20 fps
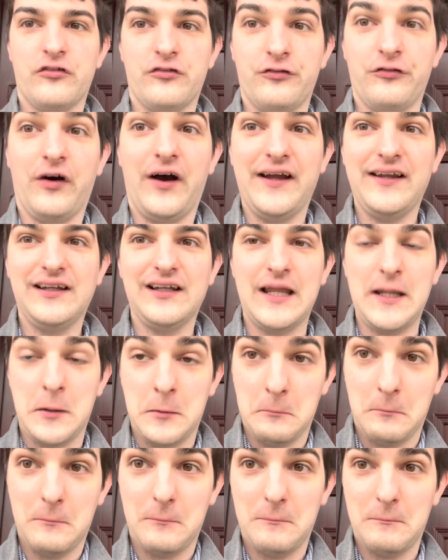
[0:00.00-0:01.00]
finally
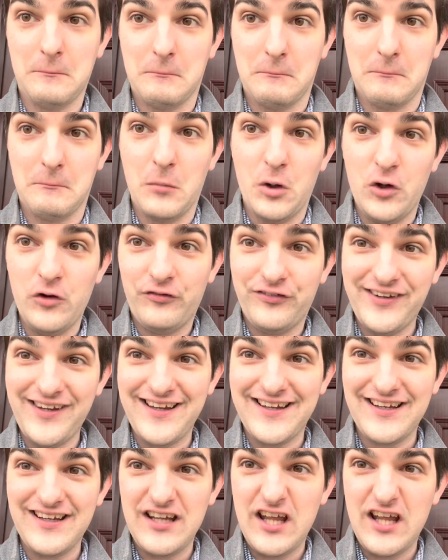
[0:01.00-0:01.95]
moved in